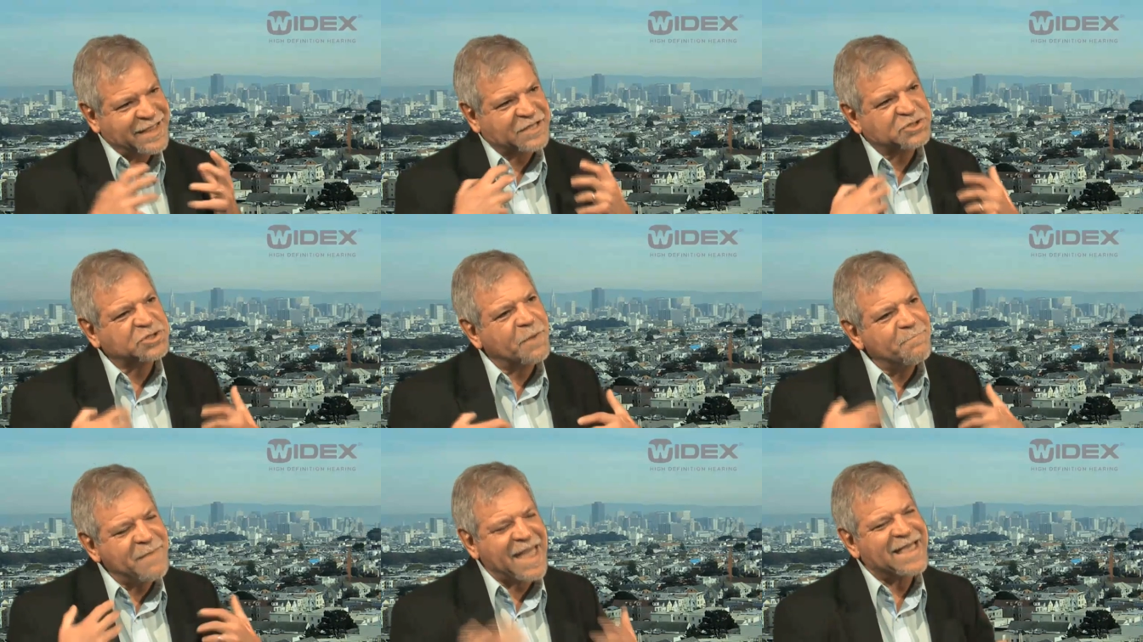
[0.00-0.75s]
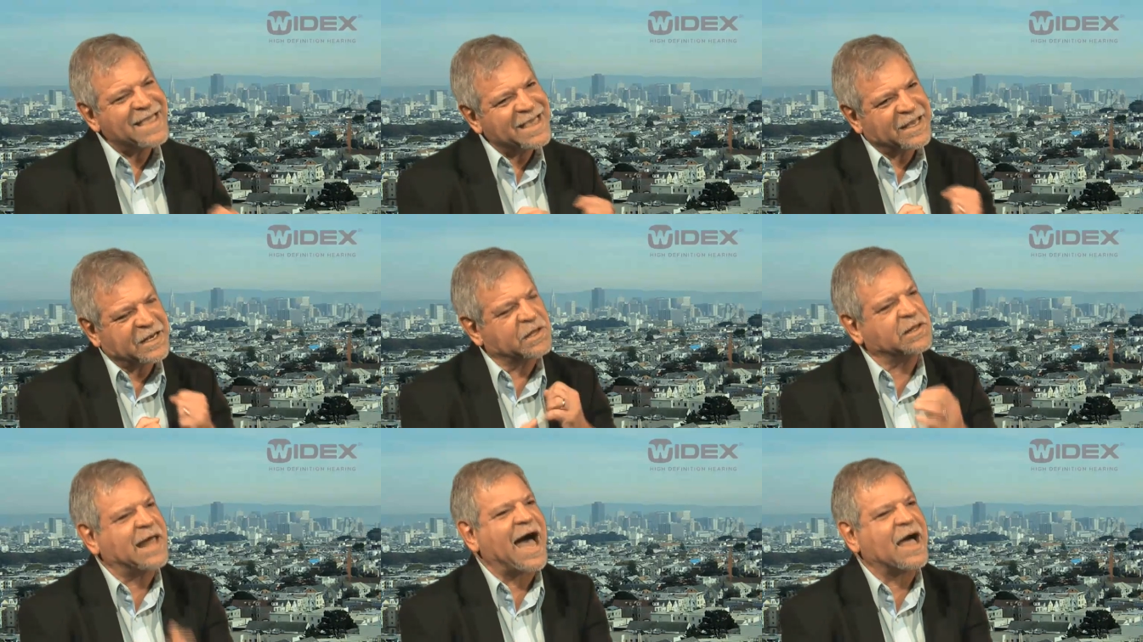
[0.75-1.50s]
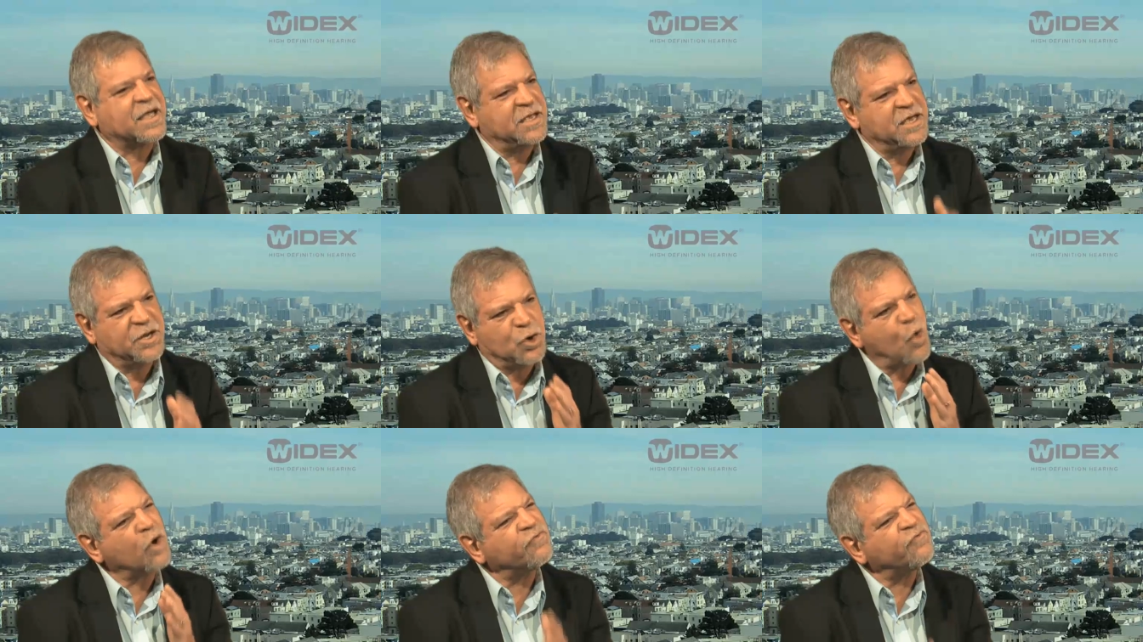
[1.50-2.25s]
that's making it lock
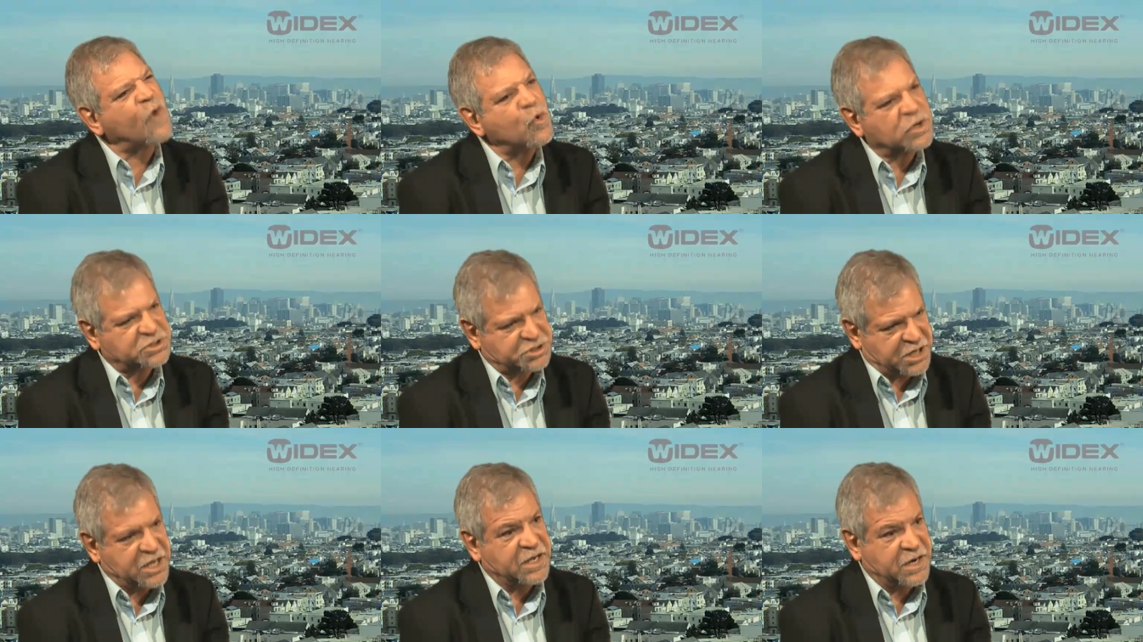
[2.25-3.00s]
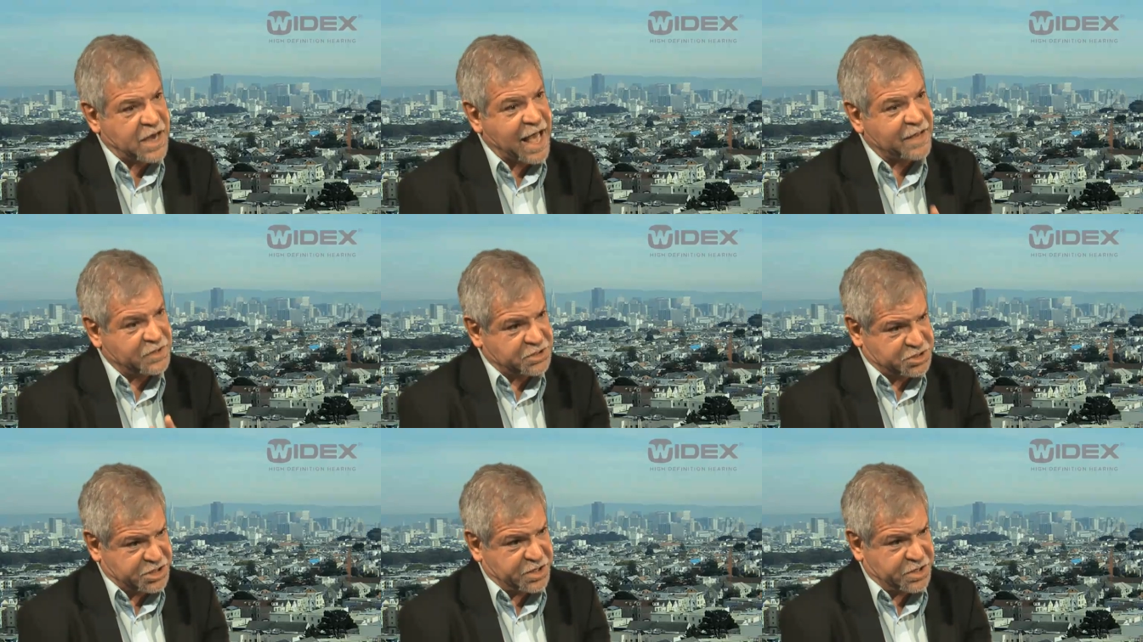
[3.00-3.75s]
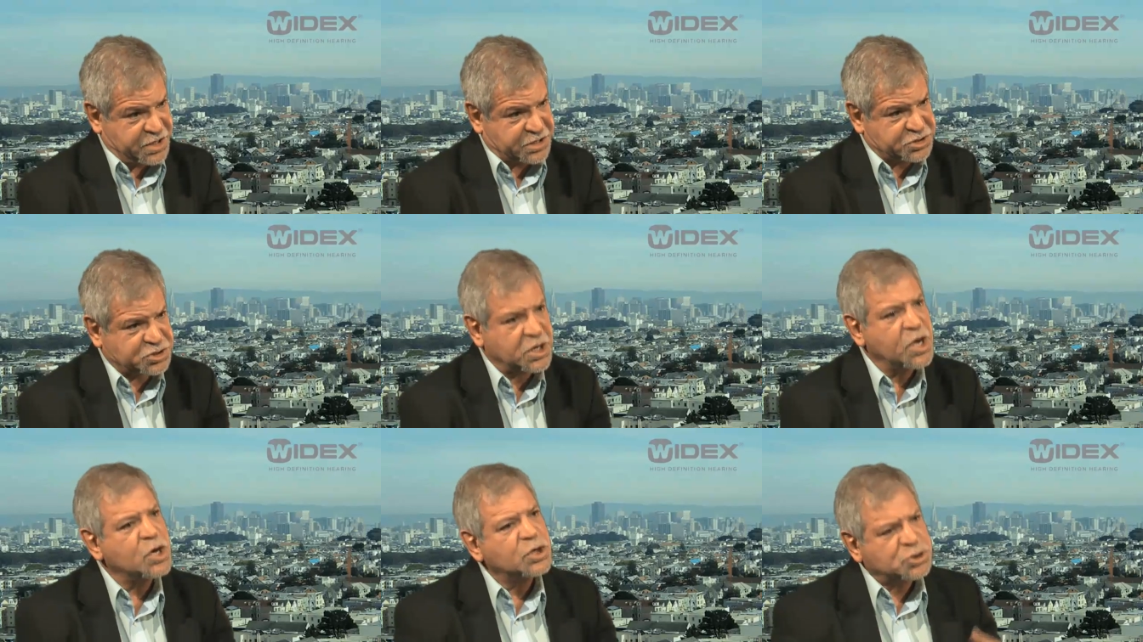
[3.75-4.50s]
in or focus in on the tinnitus.
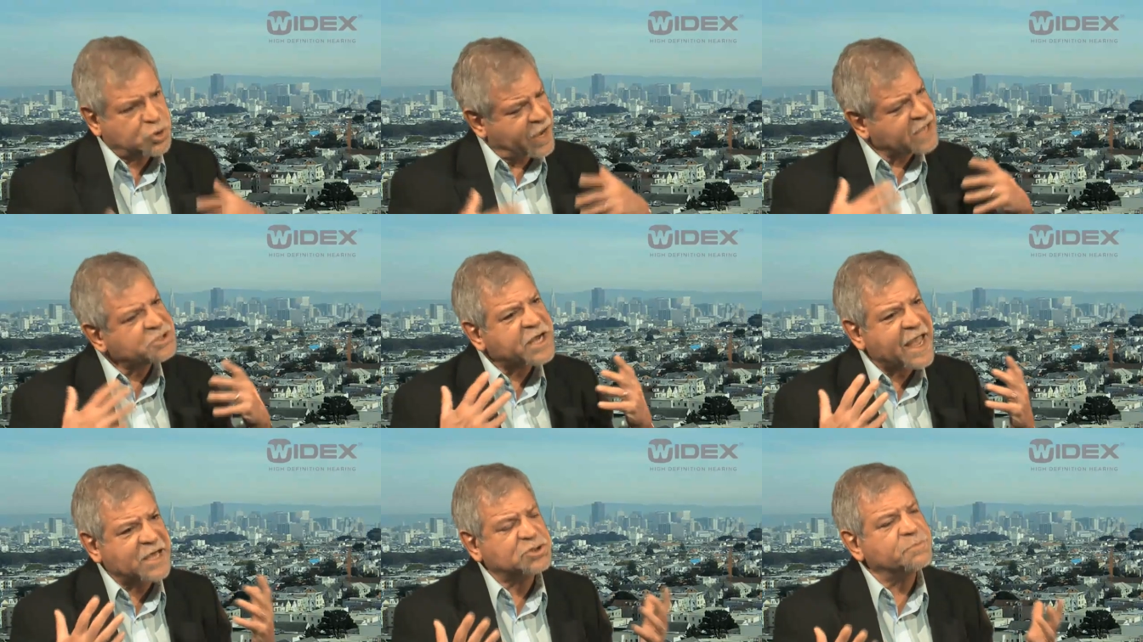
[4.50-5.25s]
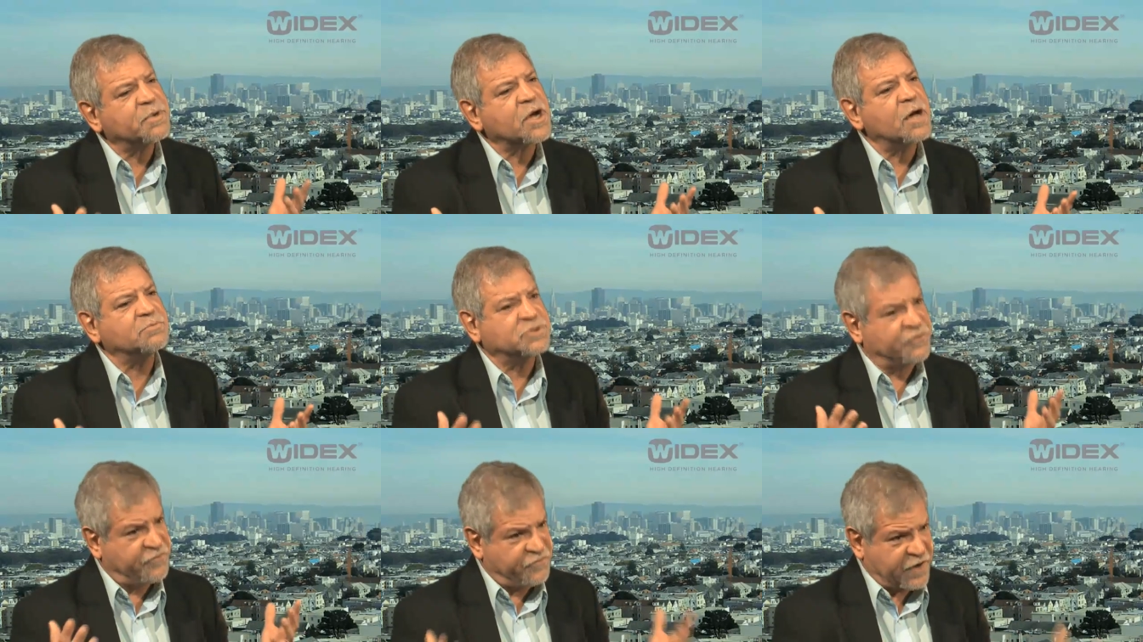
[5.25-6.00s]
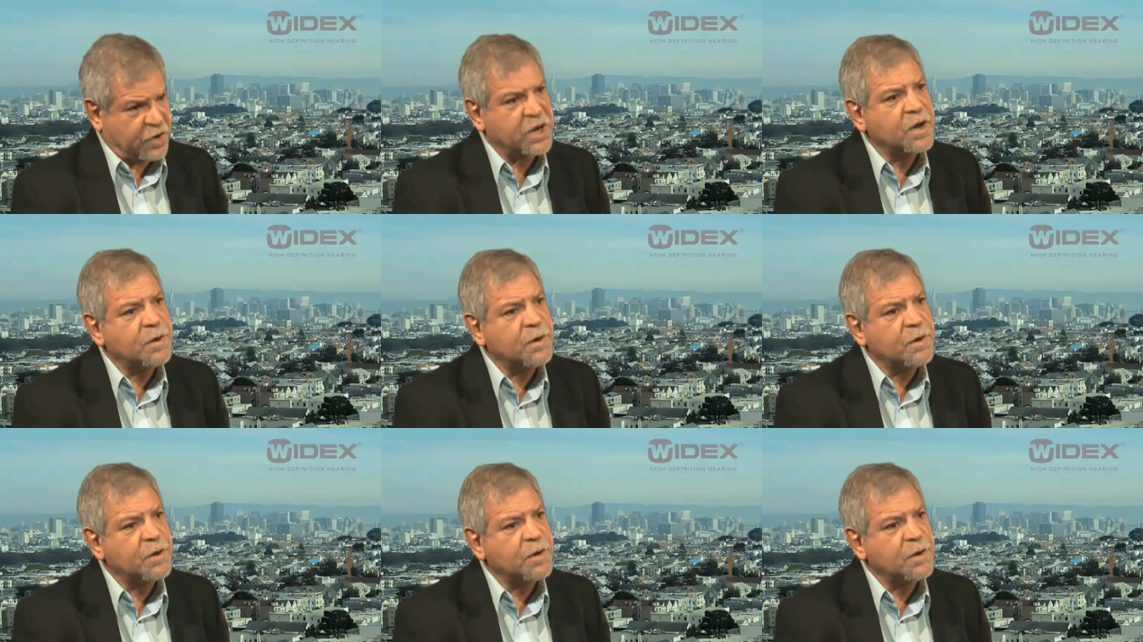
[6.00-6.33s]
So education becomes a very